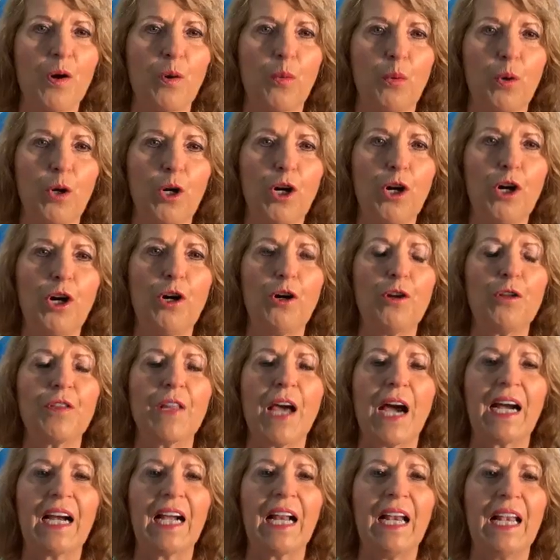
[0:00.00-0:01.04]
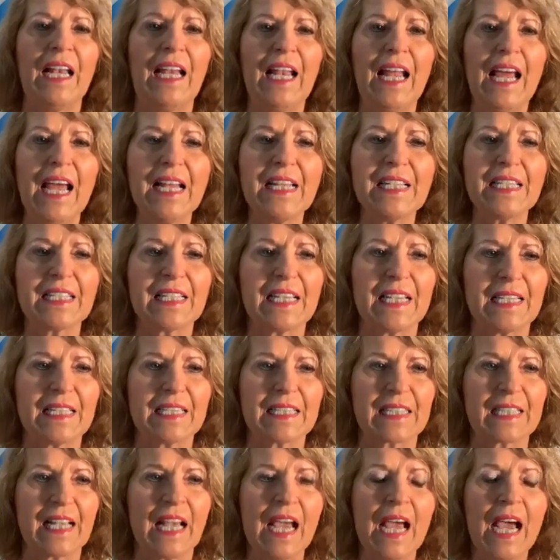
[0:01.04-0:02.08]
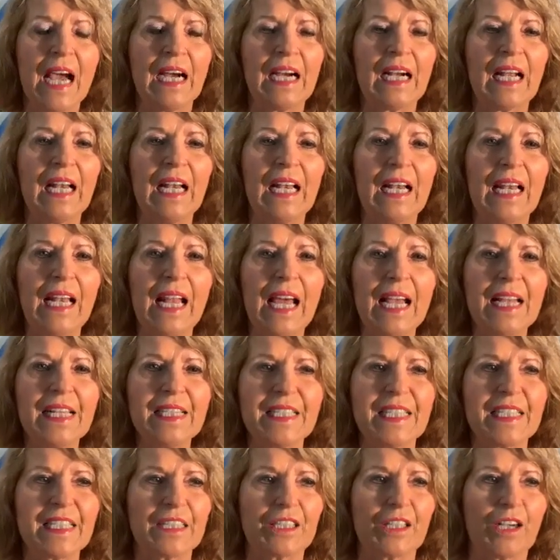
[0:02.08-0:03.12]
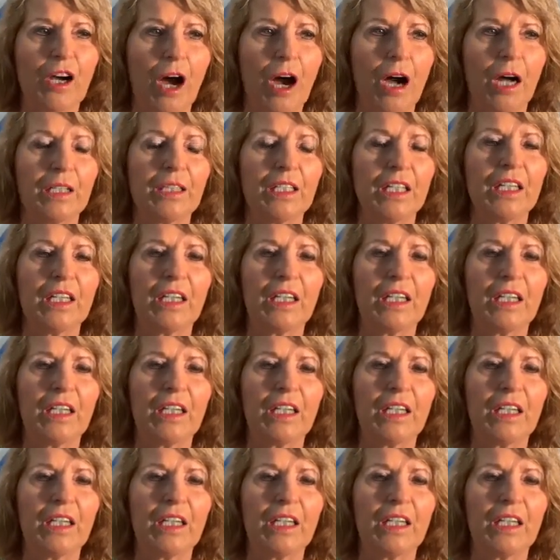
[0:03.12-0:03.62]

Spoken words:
The word that cleanses God.